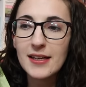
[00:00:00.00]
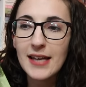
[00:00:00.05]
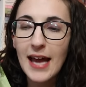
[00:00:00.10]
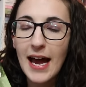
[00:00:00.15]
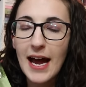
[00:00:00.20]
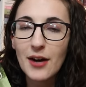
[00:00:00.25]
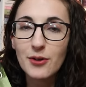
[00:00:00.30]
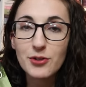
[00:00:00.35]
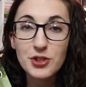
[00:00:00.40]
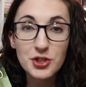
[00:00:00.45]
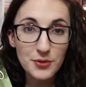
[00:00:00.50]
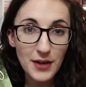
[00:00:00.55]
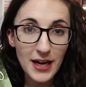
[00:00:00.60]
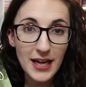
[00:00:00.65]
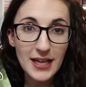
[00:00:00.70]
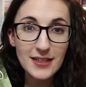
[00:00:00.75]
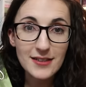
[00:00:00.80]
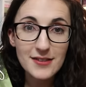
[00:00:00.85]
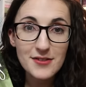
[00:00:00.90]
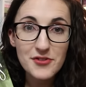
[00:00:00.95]
now
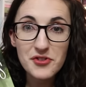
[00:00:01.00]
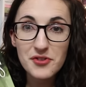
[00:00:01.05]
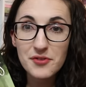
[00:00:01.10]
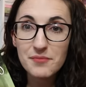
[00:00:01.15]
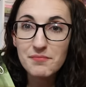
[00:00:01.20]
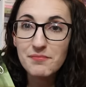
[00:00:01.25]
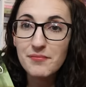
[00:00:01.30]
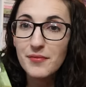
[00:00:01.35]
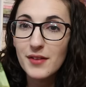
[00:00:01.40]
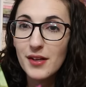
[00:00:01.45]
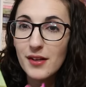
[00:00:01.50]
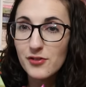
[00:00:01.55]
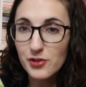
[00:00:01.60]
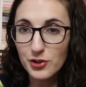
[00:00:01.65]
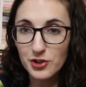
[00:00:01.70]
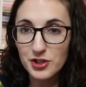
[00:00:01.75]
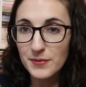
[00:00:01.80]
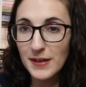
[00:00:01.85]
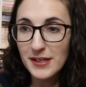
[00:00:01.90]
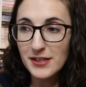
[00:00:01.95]
trains
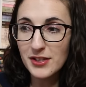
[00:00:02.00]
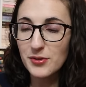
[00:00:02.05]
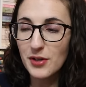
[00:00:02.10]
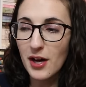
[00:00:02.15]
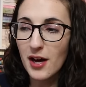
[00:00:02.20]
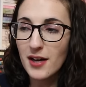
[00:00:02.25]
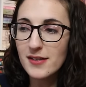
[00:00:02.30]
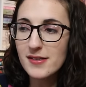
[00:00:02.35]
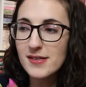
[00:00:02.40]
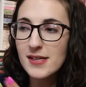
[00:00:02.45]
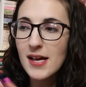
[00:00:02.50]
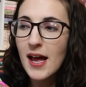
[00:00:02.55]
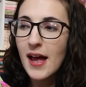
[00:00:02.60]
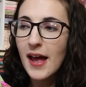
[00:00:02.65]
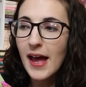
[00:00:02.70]
search and rescue dogs.